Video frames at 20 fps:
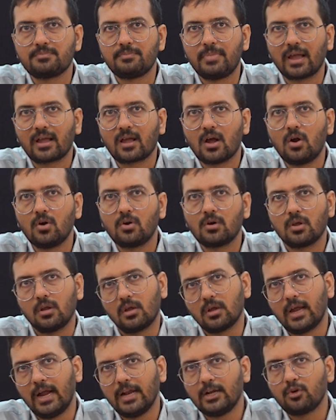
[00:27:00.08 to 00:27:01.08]
back
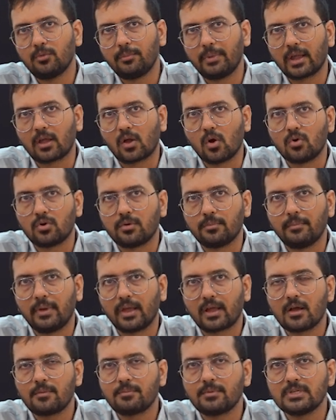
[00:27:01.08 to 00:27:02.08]
out, guide to back out.
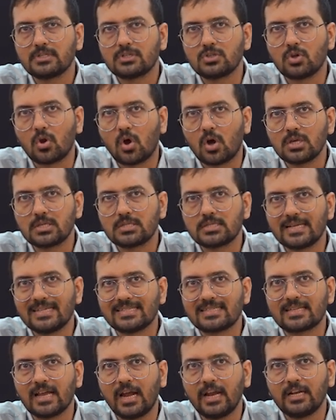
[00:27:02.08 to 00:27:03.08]
Backup is lost
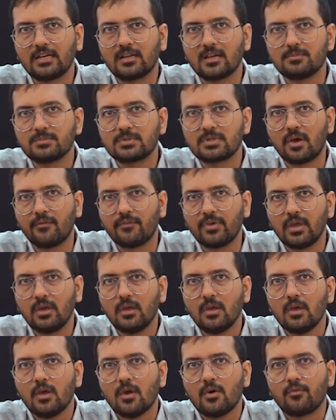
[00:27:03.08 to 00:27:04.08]
as guide comes
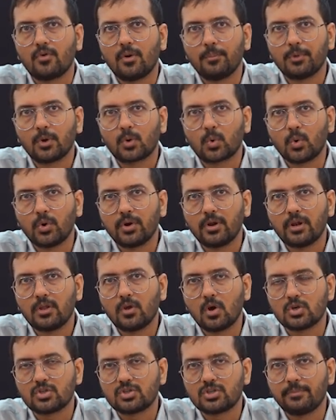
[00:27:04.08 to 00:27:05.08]
away from the
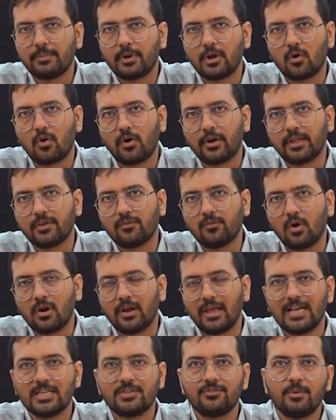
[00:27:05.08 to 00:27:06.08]
coronary ostium and aortic wall.
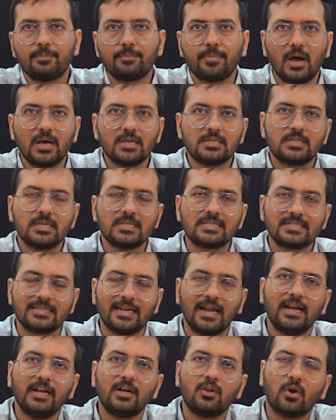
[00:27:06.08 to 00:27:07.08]
As we pass the
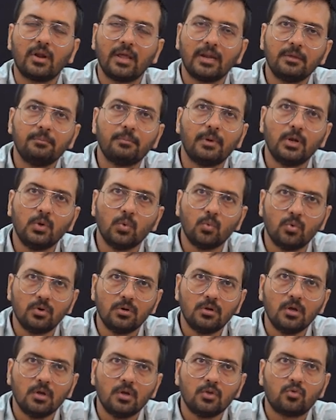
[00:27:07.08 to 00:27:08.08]
stent or any
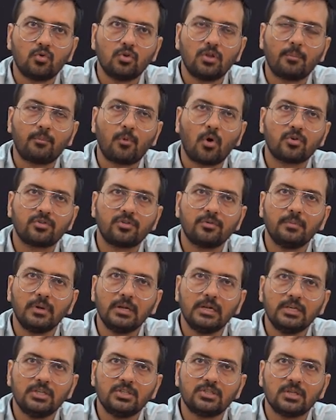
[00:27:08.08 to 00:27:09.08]
balloon through the
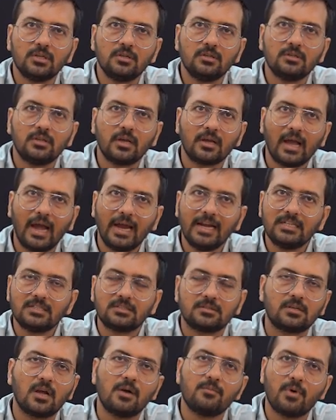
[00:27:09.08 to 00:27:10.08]
proximal lesion, the
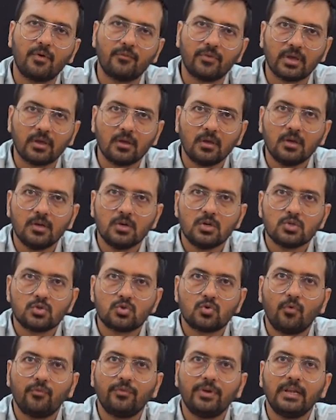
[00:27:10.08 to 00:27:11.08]
guides come away.
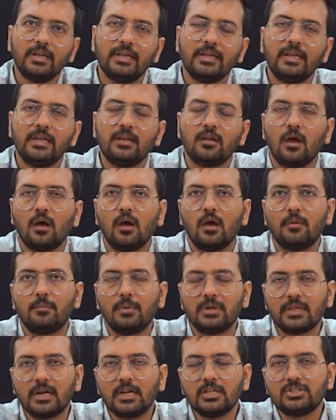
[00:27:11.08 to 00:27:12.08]
So we need
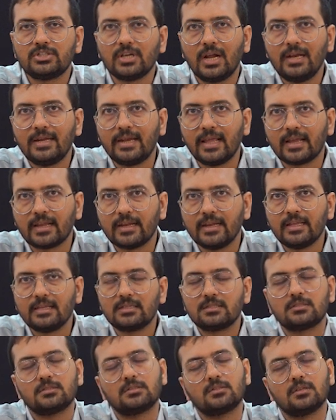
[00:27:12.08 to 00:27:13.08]
mother and child technique